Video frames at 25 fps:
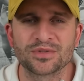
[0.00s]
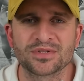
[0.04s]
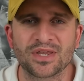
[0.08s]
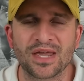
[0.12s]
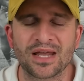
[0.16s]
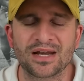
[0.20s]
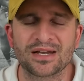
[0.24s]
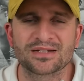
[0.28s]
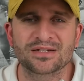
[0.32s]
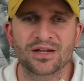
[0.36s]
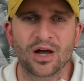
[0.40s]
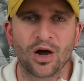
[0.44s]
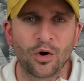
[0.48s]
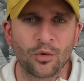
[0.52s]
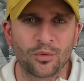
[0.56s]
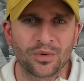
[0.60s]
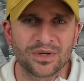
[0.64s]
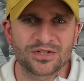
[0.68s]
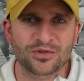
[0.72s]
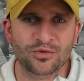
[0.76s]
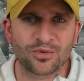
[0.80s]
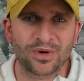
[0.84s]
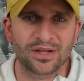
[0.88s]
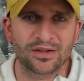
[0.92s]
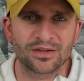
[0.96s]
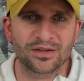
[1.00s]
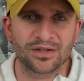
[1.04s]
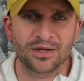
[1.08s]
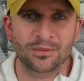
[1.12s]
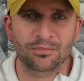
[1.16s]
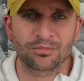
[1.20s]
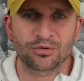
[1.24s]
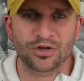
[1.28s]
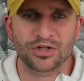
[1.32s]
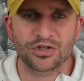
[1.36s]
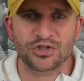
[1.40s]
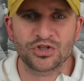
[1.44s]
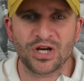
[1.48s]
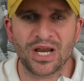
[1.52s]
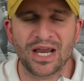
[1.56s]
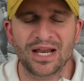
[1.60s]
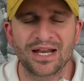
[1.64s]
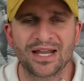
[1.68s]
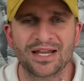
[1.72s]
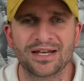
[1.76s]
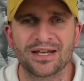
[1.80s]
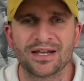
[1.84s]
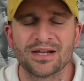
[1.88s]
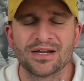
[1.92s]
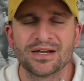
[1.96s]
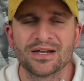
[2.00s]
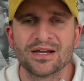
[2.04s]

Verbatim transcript: That is always greatly appreciated.